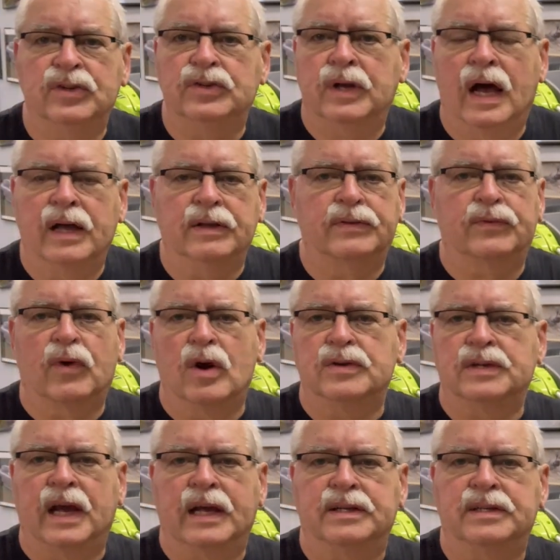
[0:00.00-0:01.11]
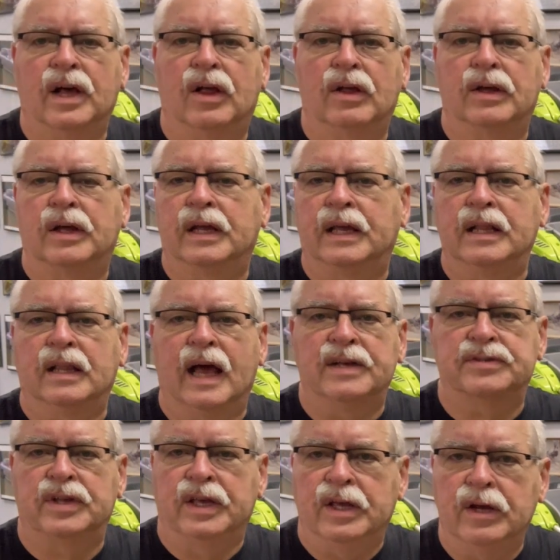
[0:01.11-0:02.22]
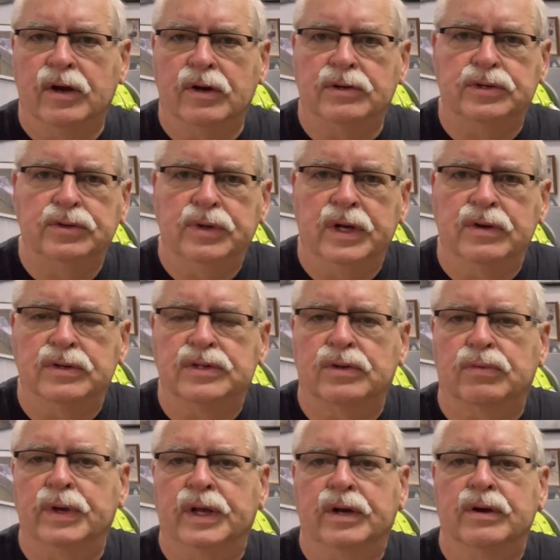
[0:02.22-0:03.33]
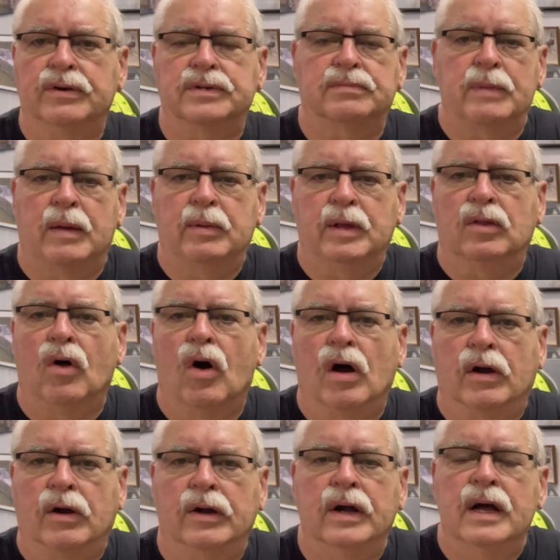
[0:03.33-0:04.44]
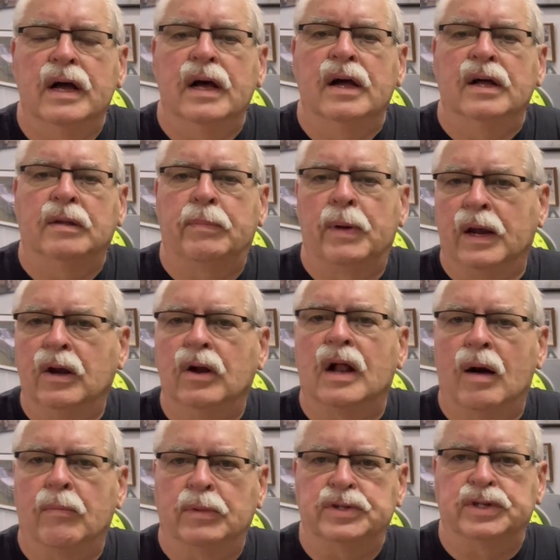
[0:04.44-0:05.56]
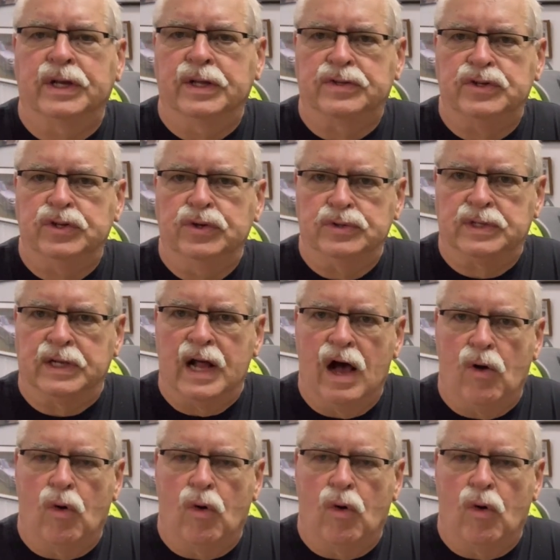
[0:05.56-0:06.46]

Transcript: as far as I can tell, it can last a year, 2 years, 3 years, maybe longer, depending on how much it gets used and how